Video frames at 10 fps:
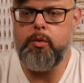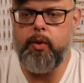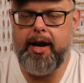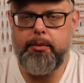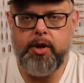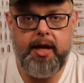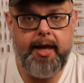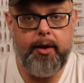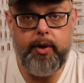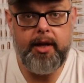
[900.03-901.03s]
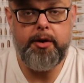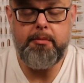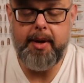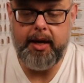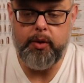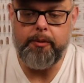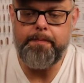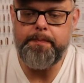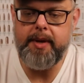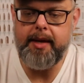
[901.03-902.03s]
When I'm looking at a reloading manual
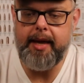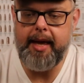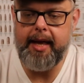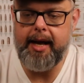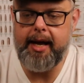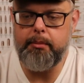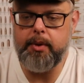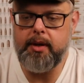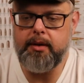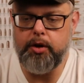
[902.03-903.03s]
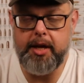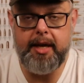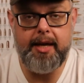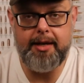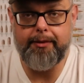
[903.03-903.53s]
and I'm looking at